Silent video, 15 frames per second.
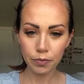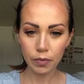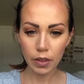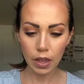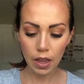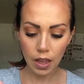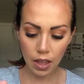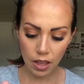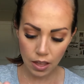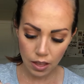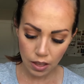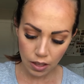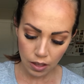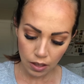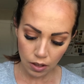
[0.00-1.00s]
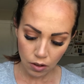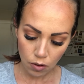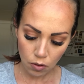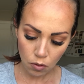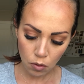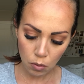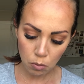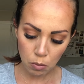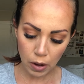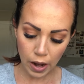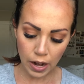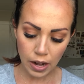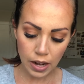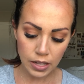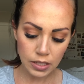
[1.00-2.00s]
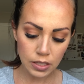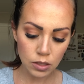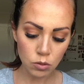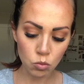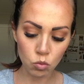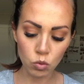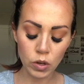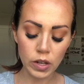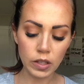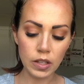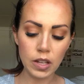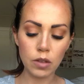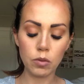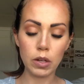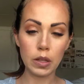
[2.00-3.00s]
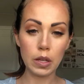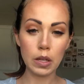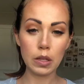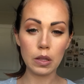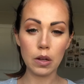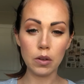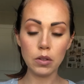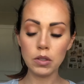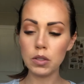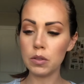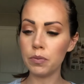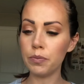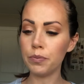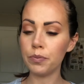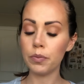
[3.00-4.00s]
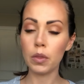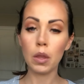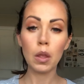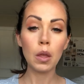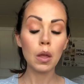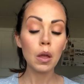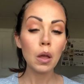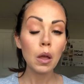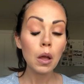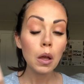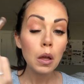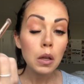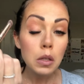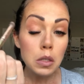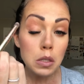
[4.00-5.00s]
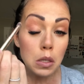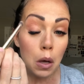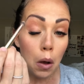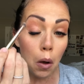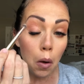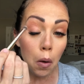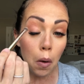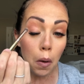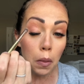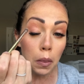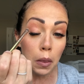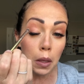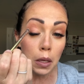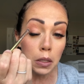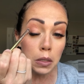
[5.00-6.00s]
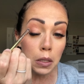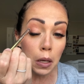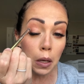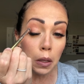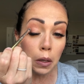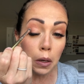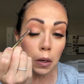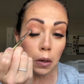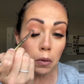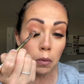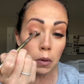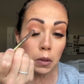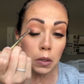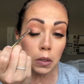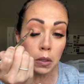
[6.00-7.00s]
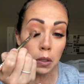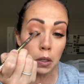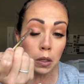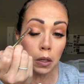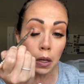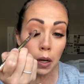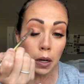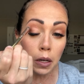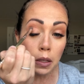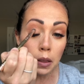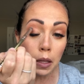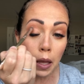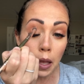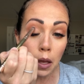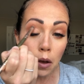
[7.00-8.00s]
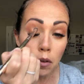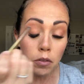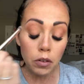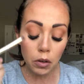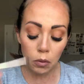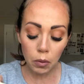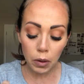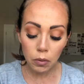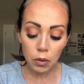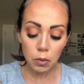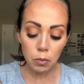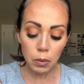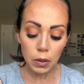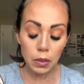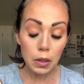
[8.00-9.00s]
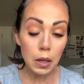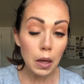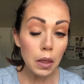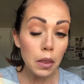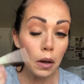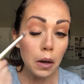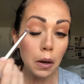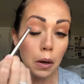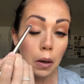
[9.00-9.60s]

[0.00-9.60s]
okay? Or Bright Eyes is really, really close. So this color, we're just gonna kind of lay over where we put the other.